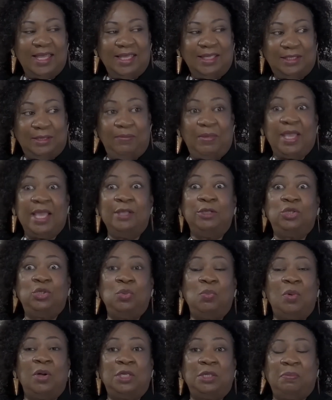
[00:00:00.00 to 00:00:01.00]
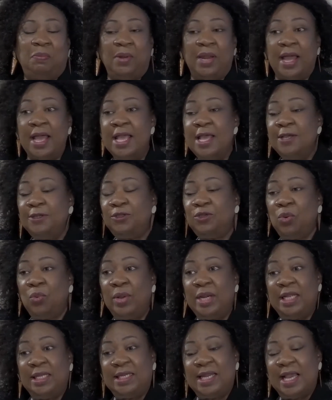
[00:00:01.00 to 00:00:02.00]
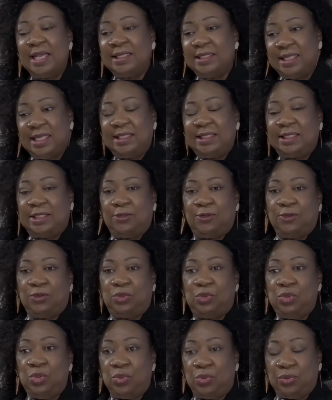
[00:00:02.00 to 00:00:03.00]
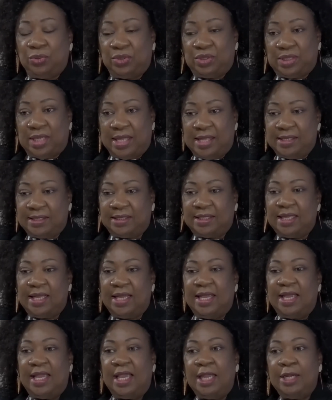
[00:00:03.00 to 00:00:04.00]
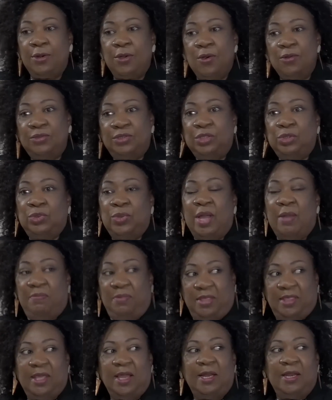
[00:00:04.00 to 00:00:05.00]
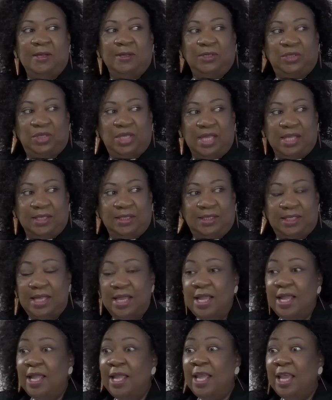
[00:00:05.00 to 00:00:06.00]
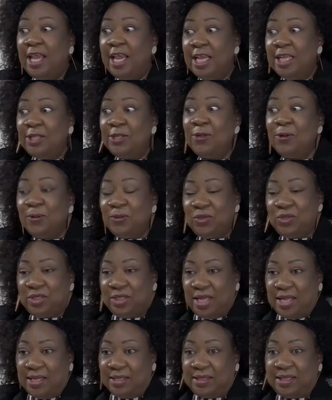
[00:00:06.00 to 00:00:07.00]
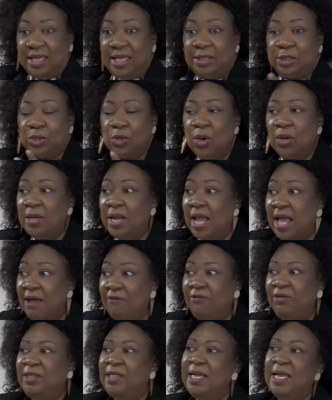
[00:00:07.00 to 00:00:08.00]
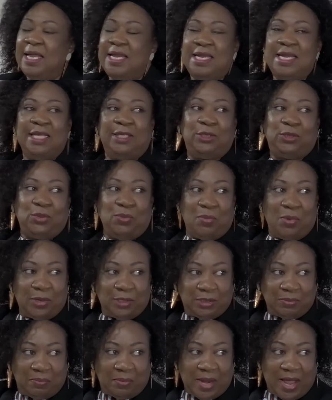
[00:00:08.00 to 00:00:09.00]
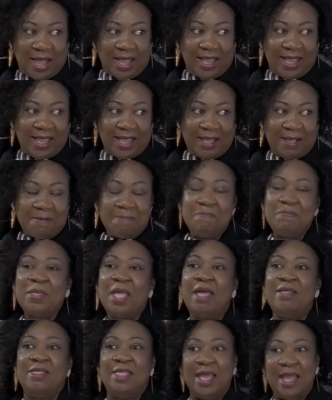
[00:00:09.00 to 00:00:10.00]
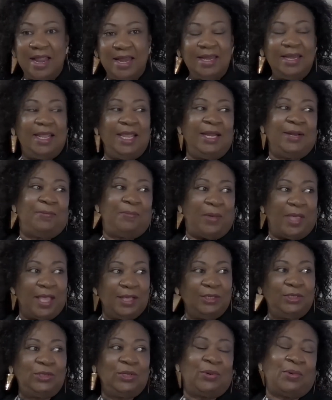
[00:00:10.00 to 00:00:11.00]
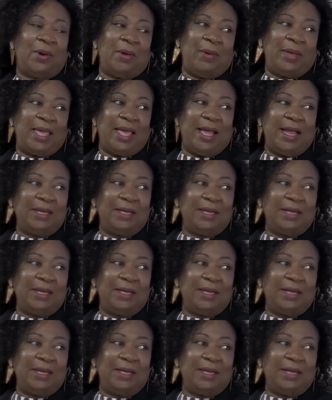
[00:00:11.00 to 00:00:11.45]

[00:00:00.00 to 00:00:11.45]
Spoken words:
So it begins to multiply. So when it exits those neural cells, it goes into epithelial cells. In those cells, it's got everything it needs to multiply. And then it begins to grow again.